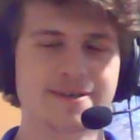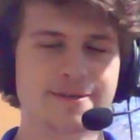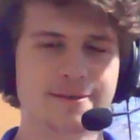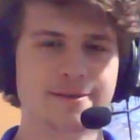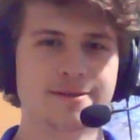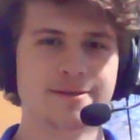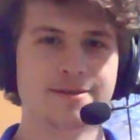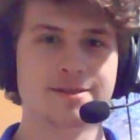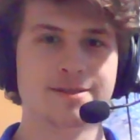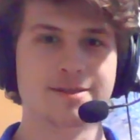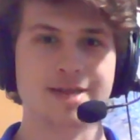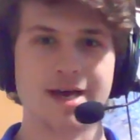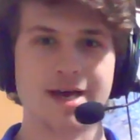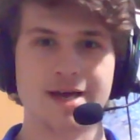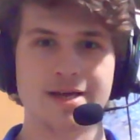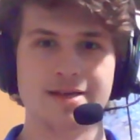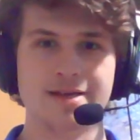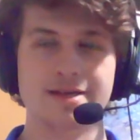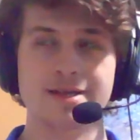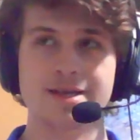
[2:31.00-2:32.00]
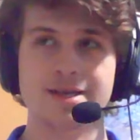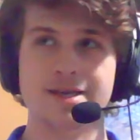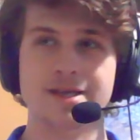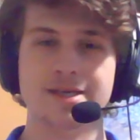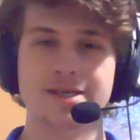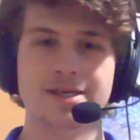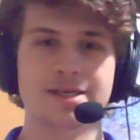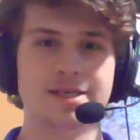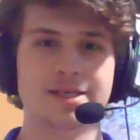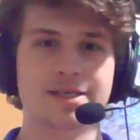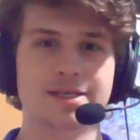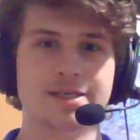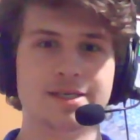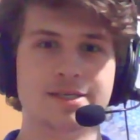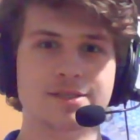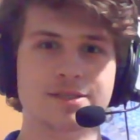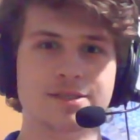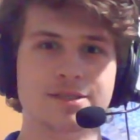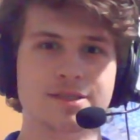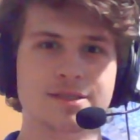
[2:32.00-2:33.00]
And that
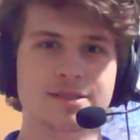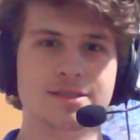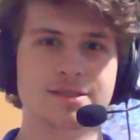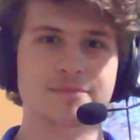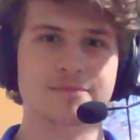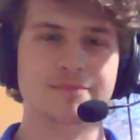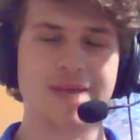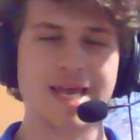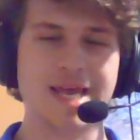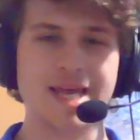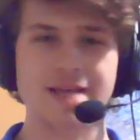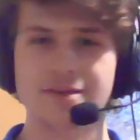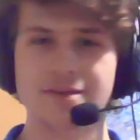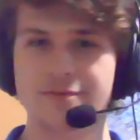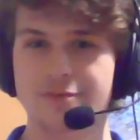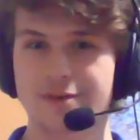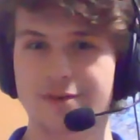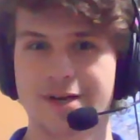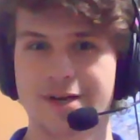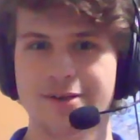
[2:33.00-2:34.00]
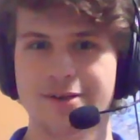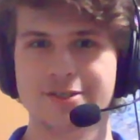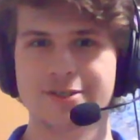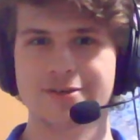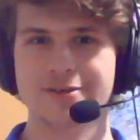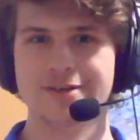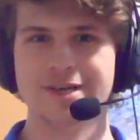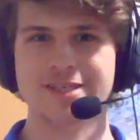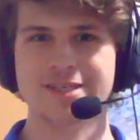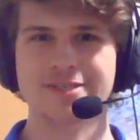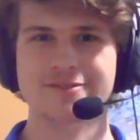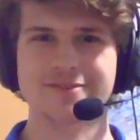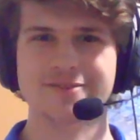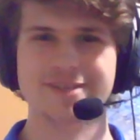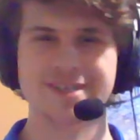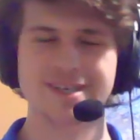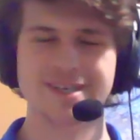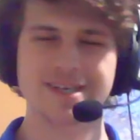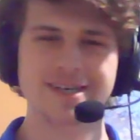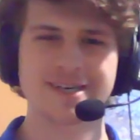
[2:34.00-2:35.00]
is it for character creation,
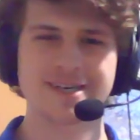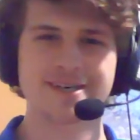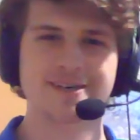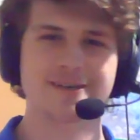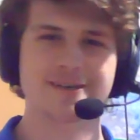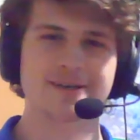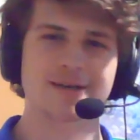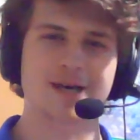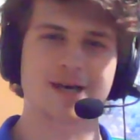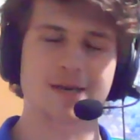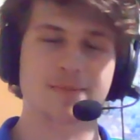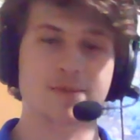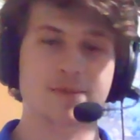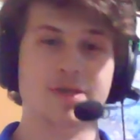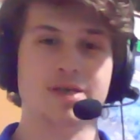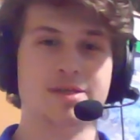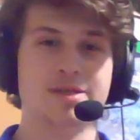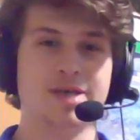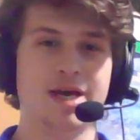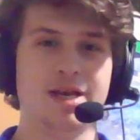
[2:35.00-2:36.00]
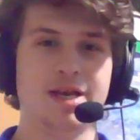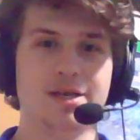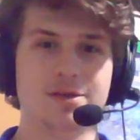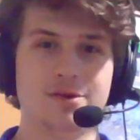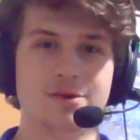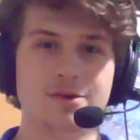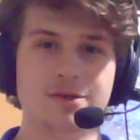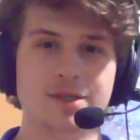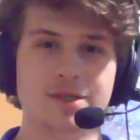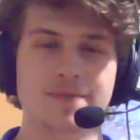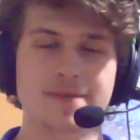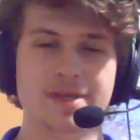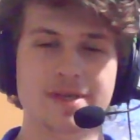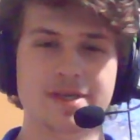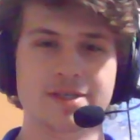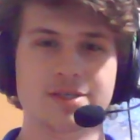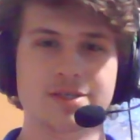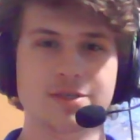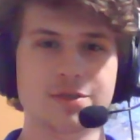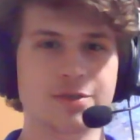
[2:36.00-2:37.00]
really. Besides that, it's all
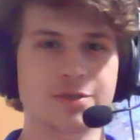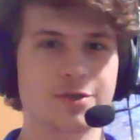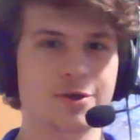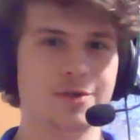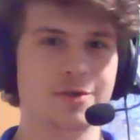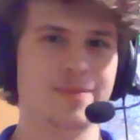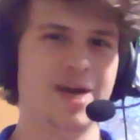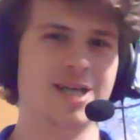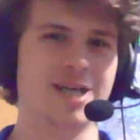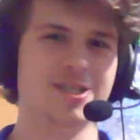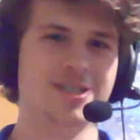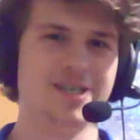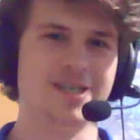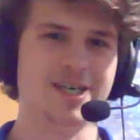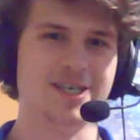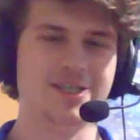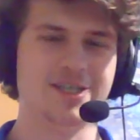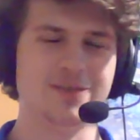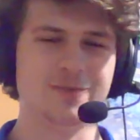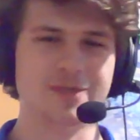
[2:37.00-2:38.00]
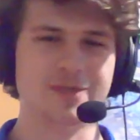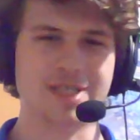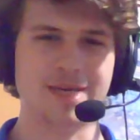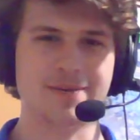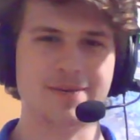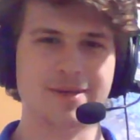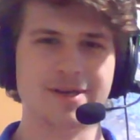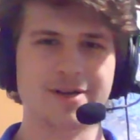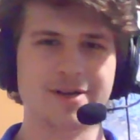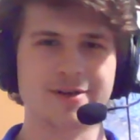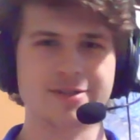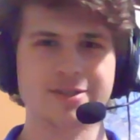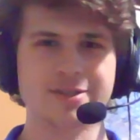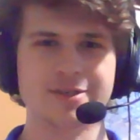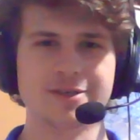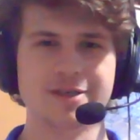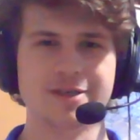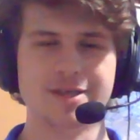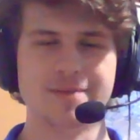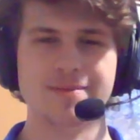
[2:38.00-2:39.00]
limited to your imagination, what type of character you're
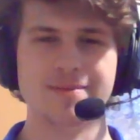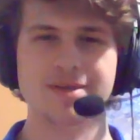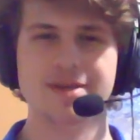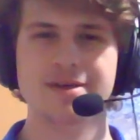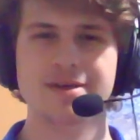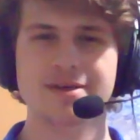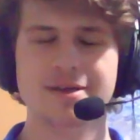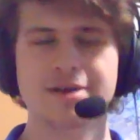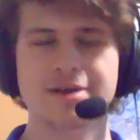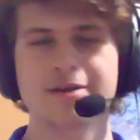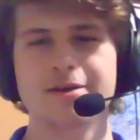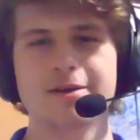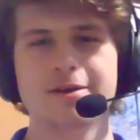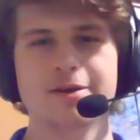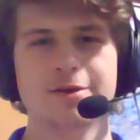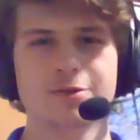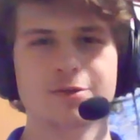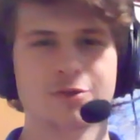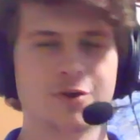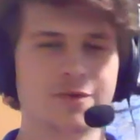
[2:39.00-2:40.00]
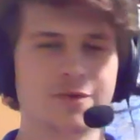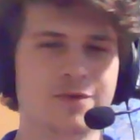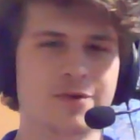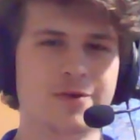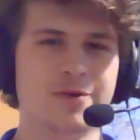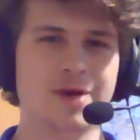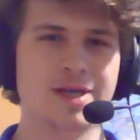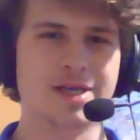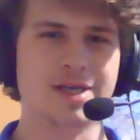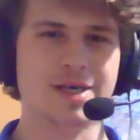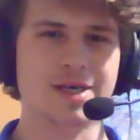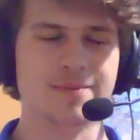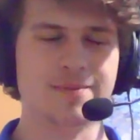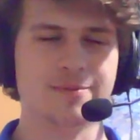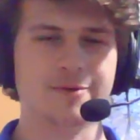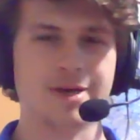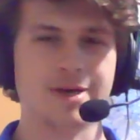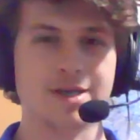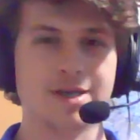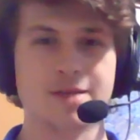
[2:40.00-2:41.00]
going to be. So if you end up
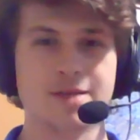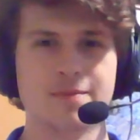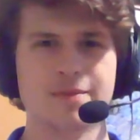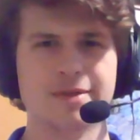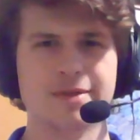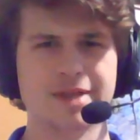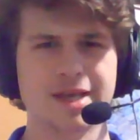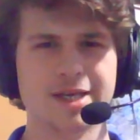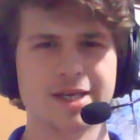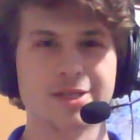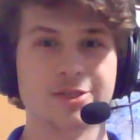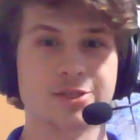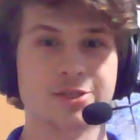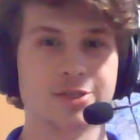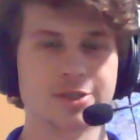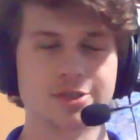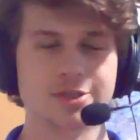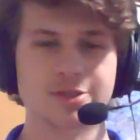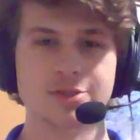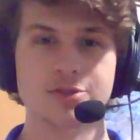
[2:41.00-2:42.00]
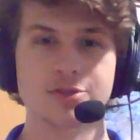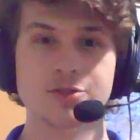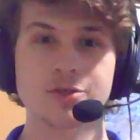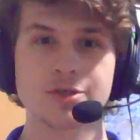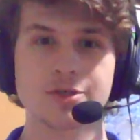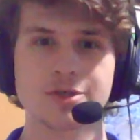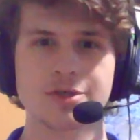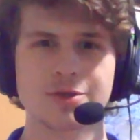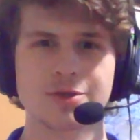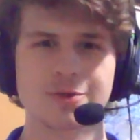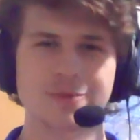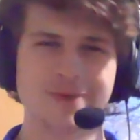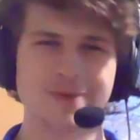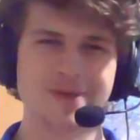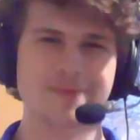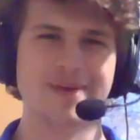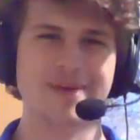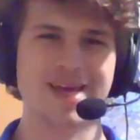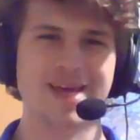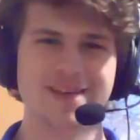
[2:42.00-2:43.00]
creating someone like Just Zook, who we
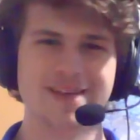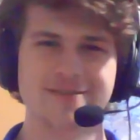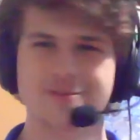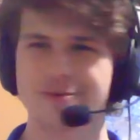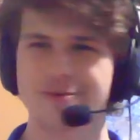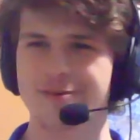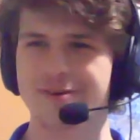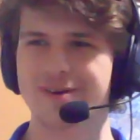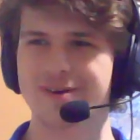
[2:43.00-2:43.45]
made for